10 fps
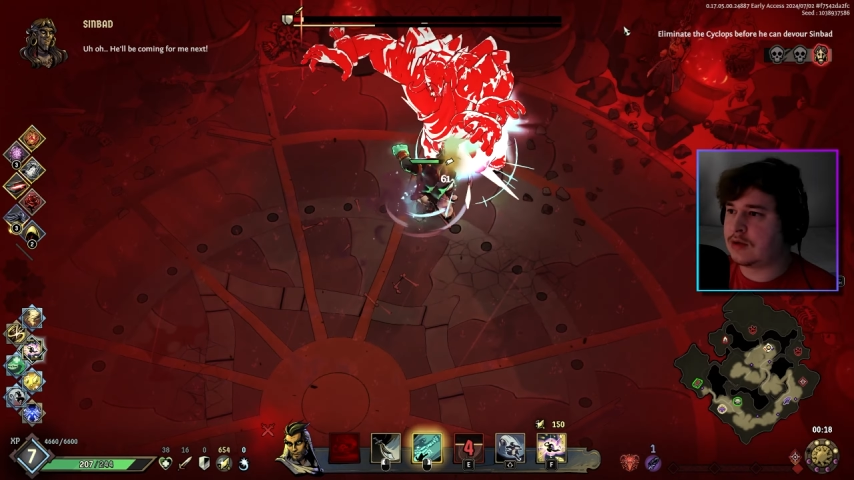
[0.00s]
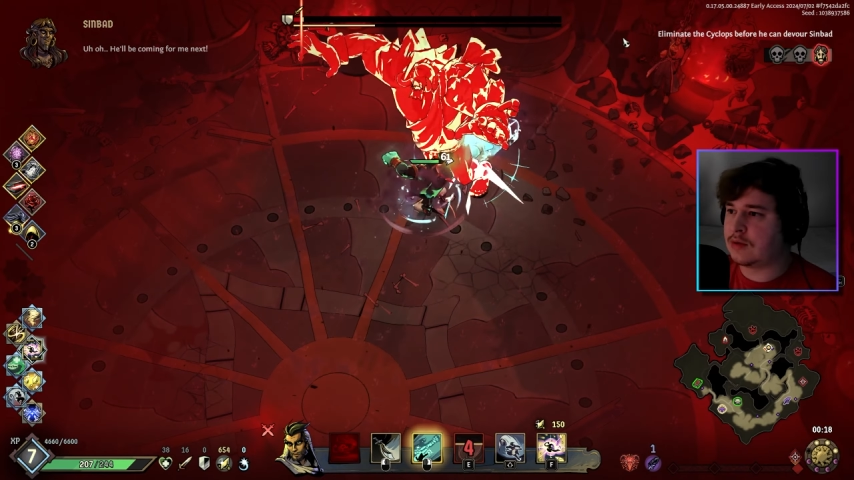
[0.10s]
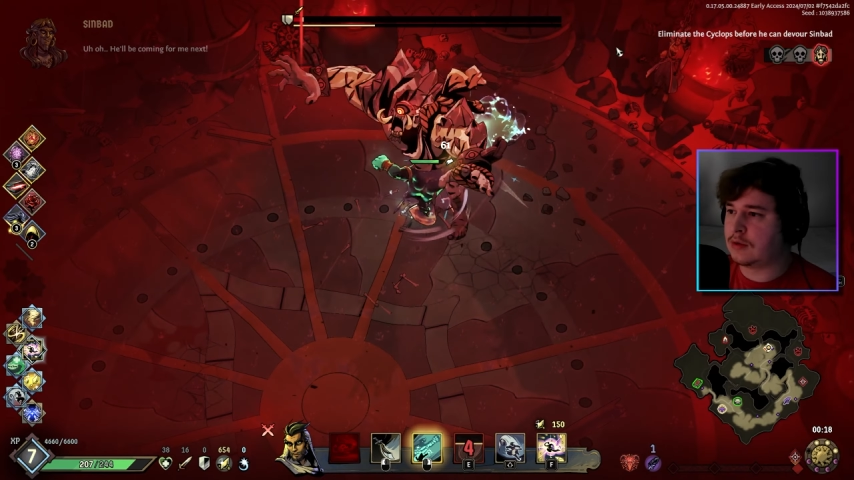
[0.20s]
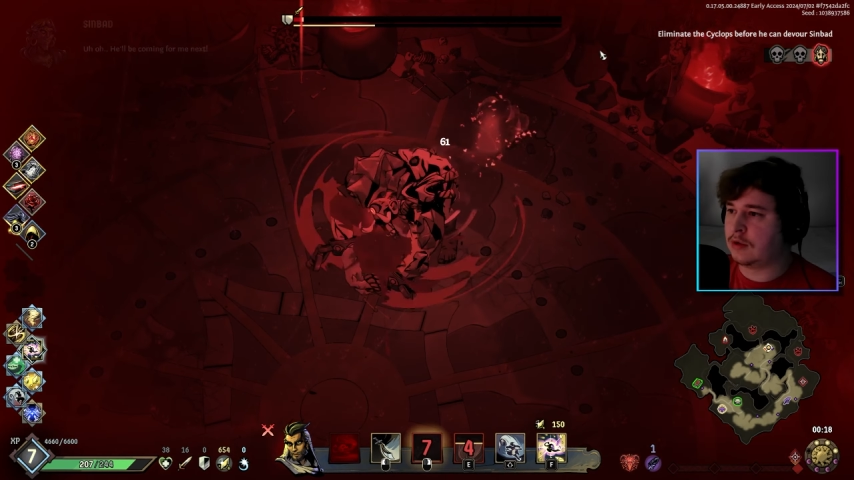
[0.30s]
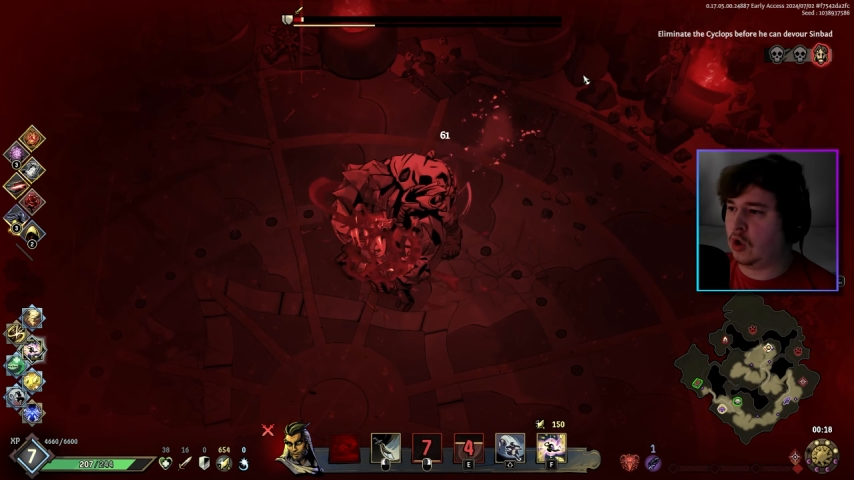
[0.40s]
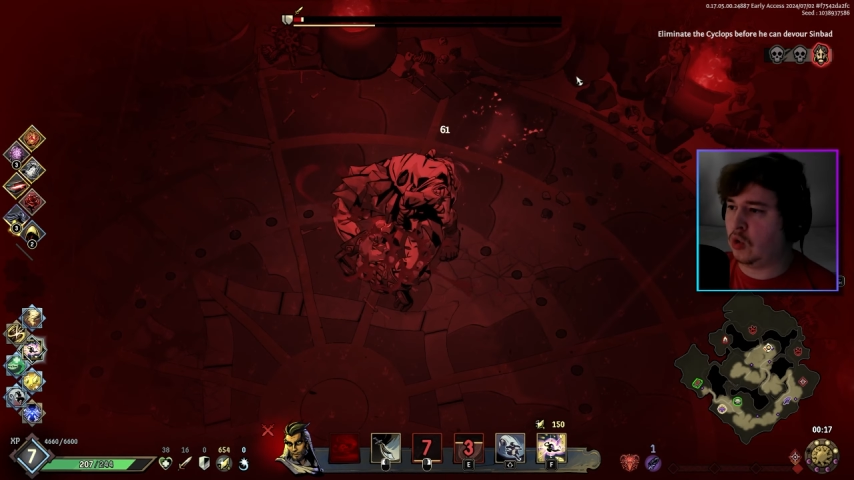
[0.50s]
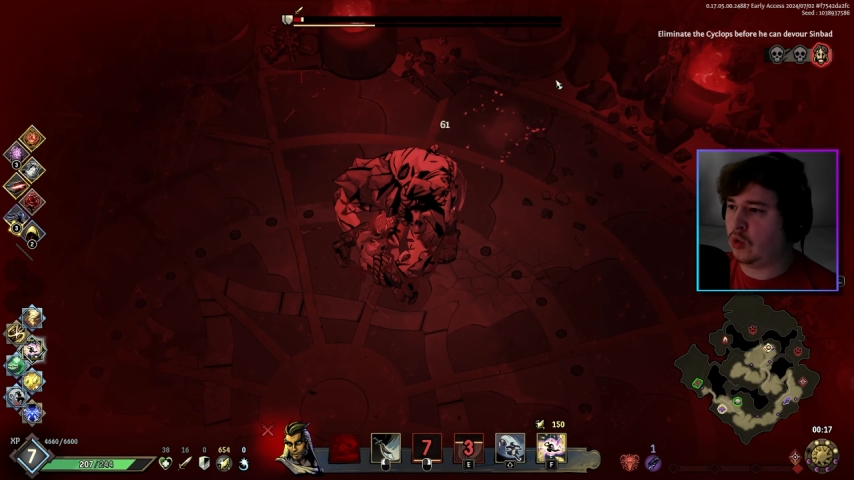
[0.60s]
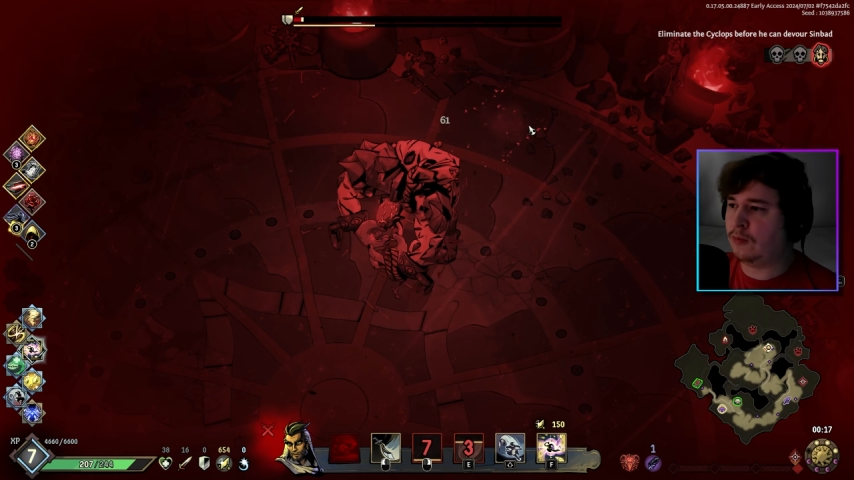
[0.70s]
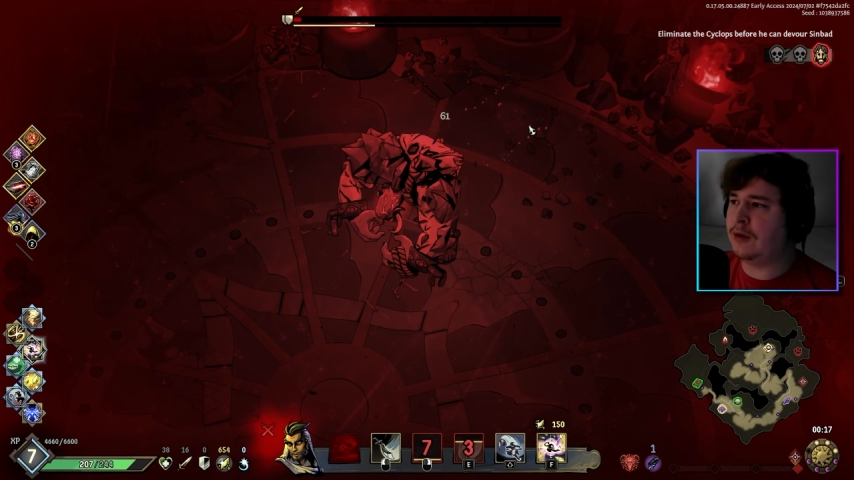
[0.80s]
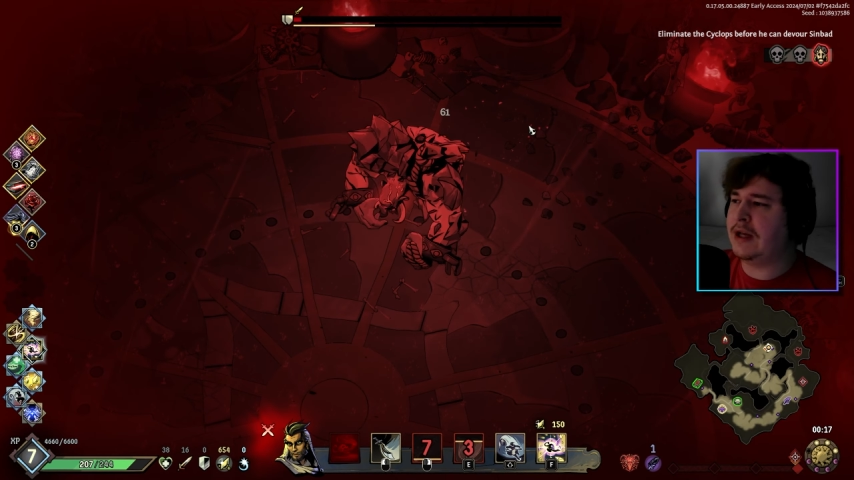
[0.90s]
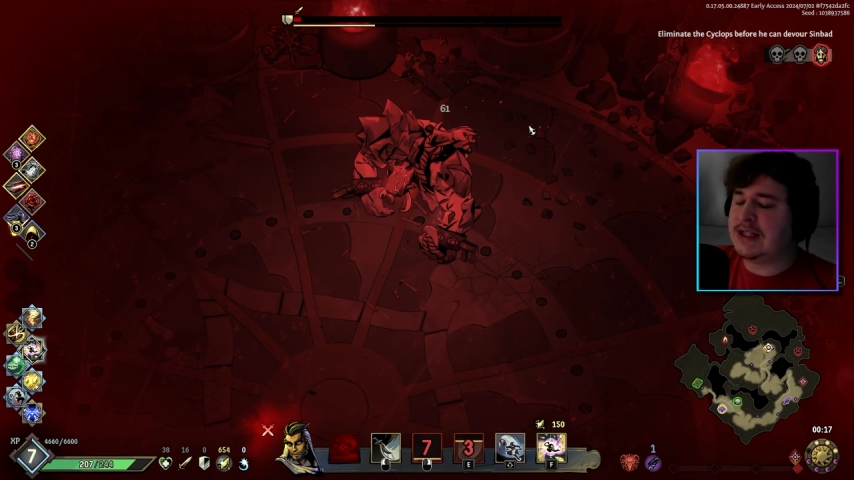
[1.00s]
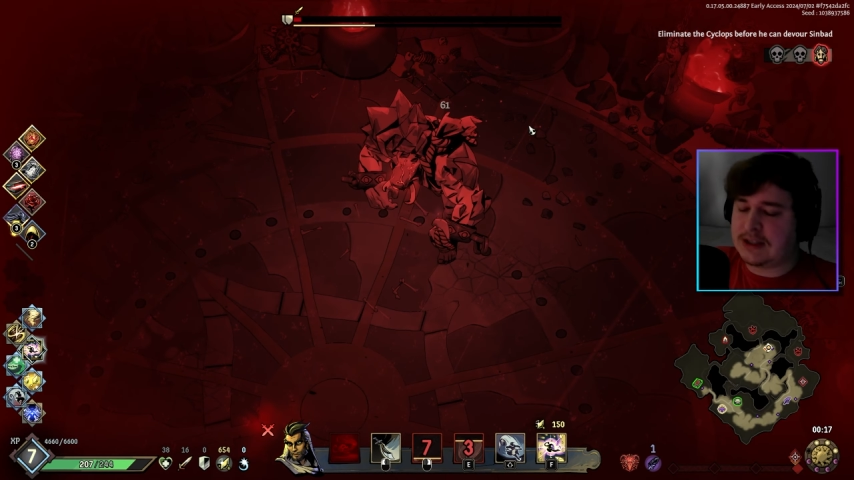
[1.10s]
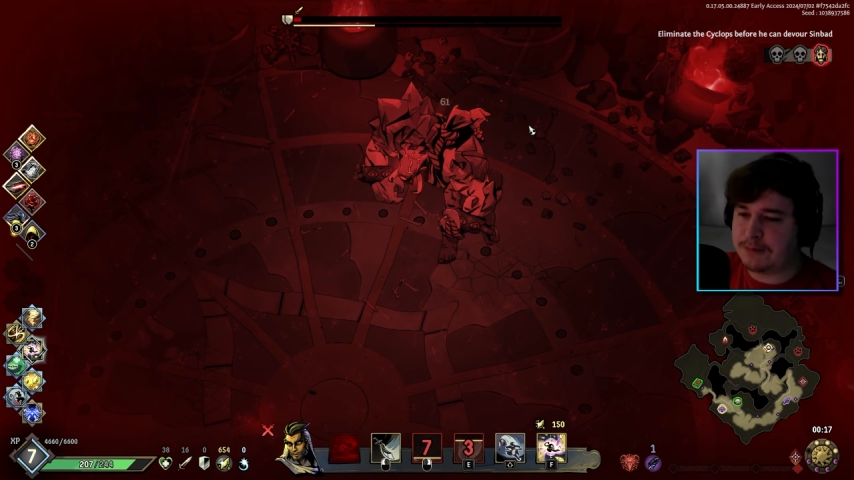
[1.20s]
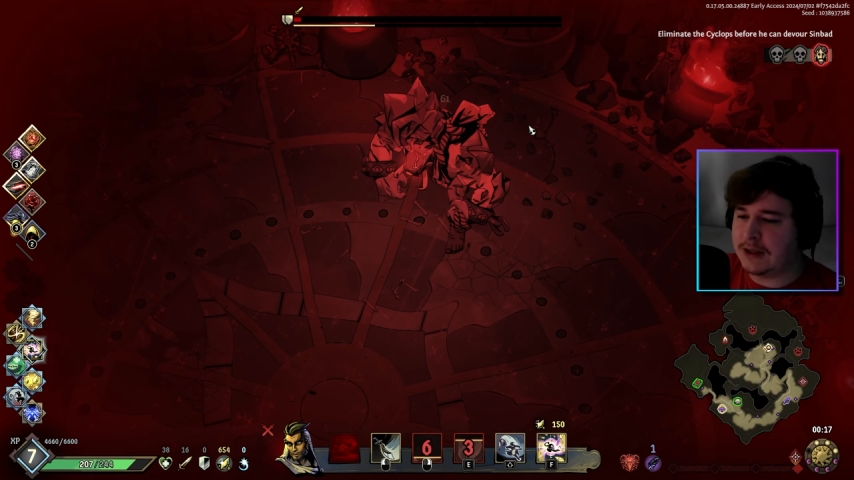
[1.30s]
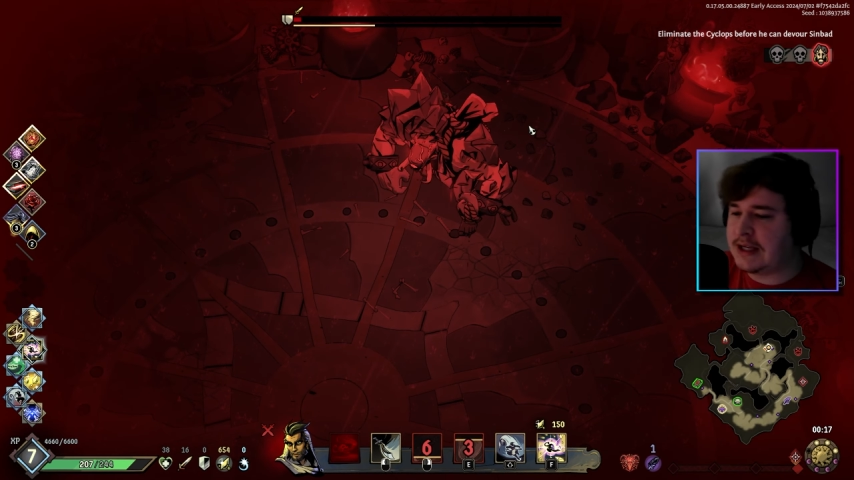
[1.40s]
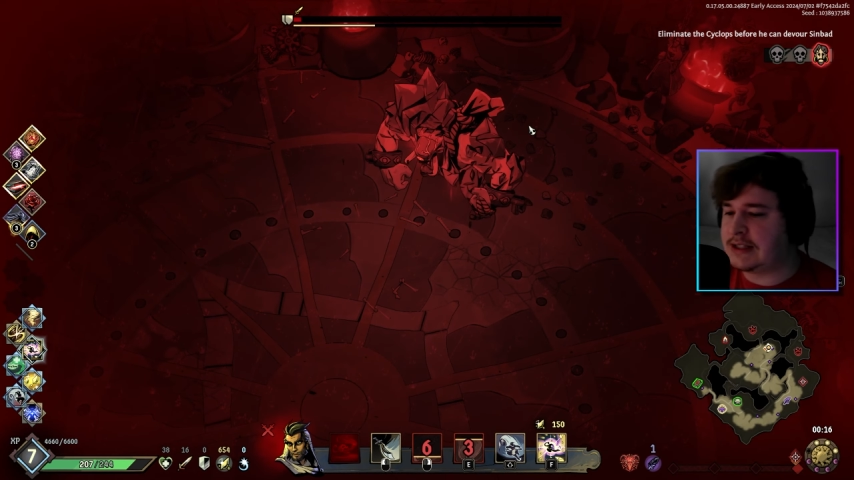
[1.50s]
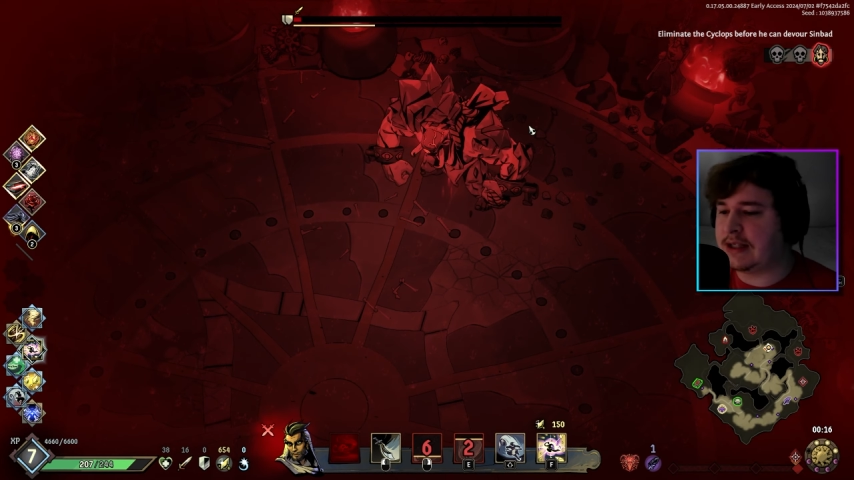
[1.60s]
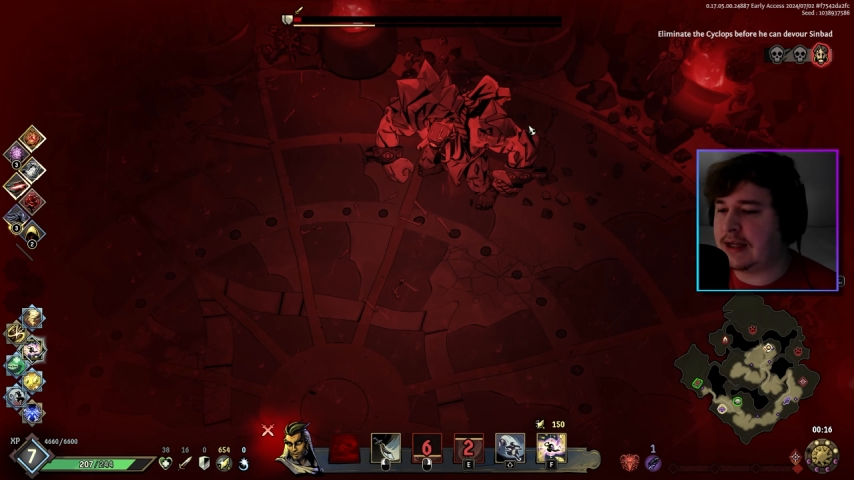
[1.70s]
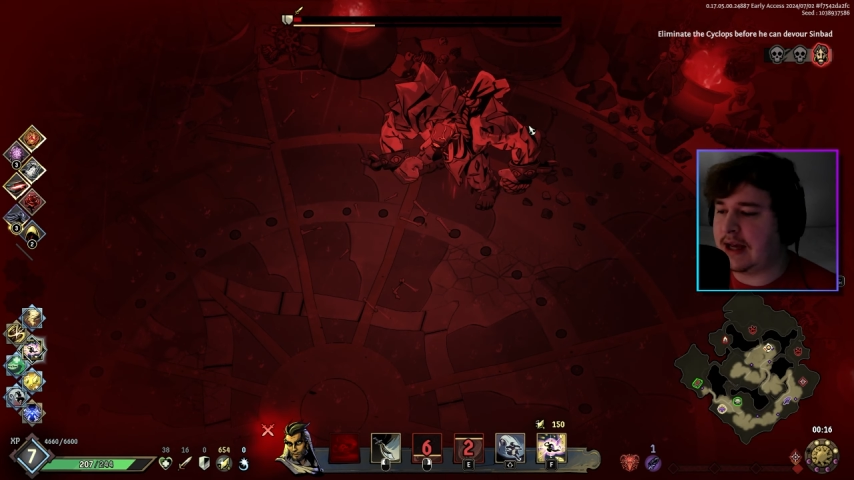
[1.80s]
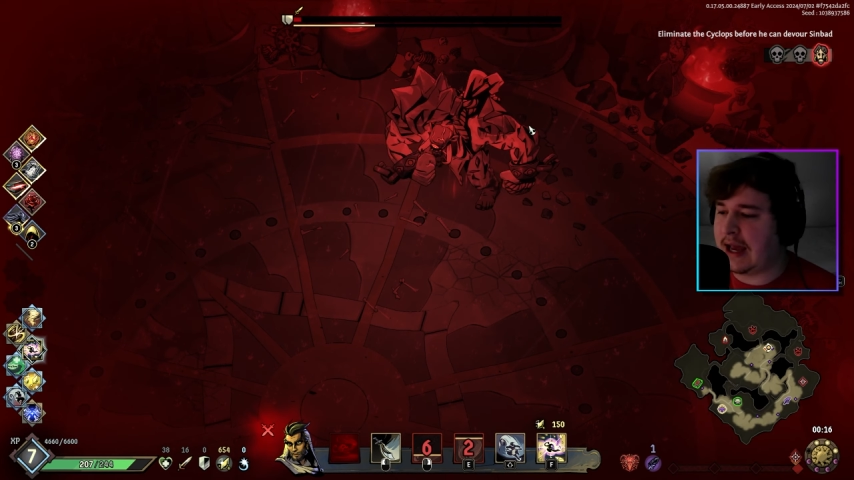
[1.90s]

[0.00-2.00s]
do- No! Please! Please!